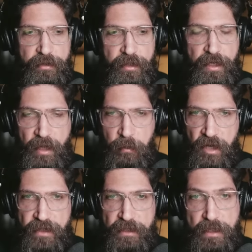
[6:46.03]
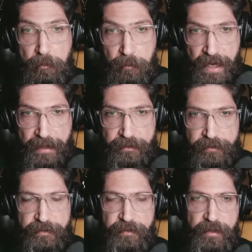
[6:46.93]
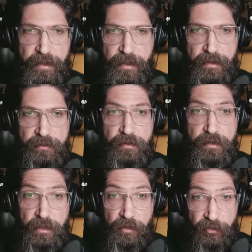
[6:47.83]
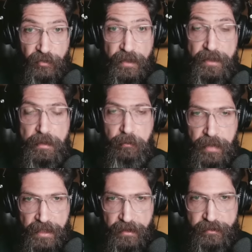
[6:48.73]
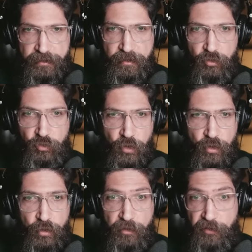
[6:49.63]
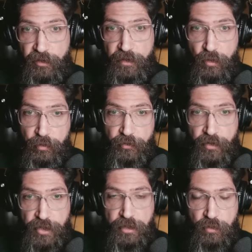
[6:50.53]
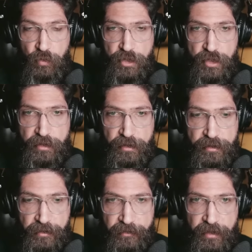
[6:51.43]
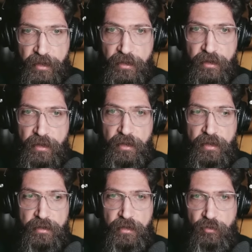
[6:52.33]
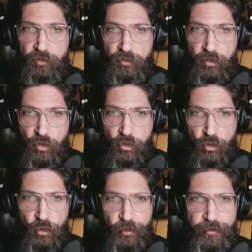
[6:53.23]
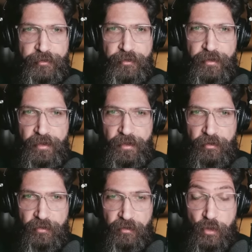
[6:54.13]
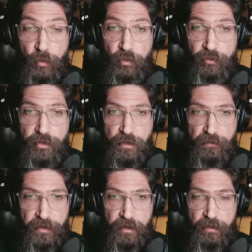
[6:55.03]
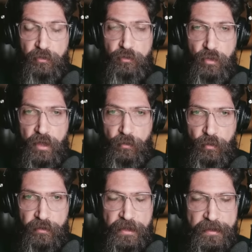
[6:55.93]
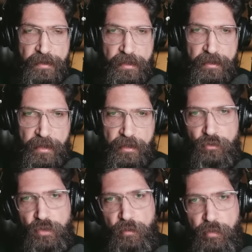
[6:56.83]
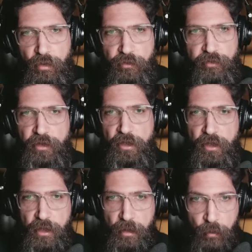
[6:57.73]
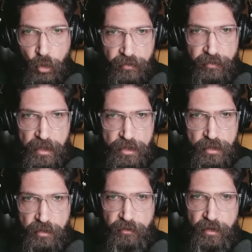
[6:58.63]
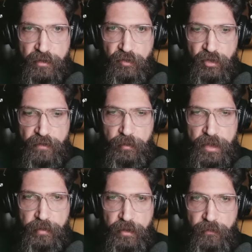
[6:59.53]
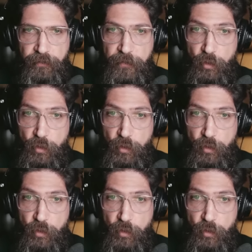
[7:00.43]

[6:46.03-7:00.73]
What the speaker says: the American-backed and the Israeli-backed so-called Syrian opposition in Washington, D.C., these so-called Syrian opposition figures who are working day and night to impose more sanctions on the Syrian people,